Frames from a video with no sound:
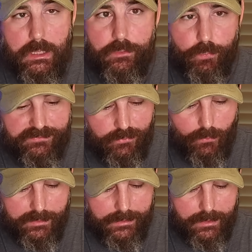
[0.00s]
Uh, the reason
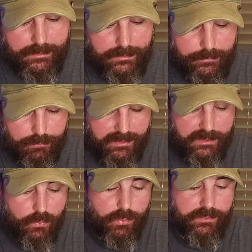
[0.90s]
why I am
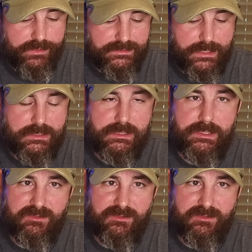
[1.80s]
playing with the 10T